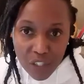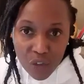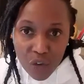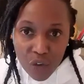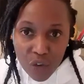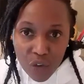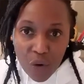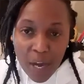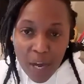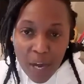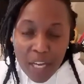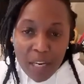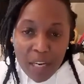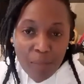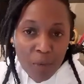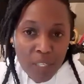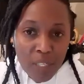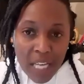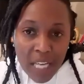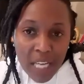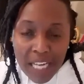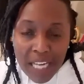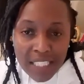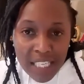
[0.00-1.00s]

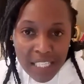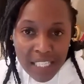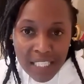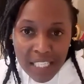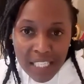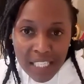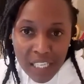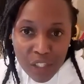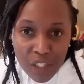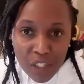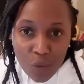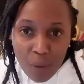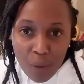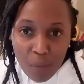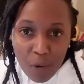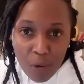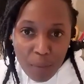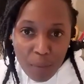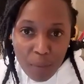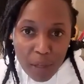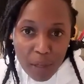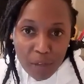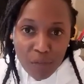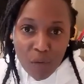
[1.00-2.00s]
Anybody has access to a
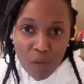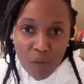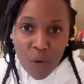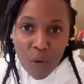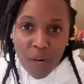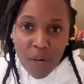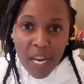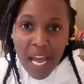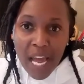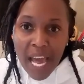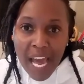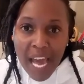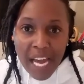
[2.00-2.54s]
mobile phone,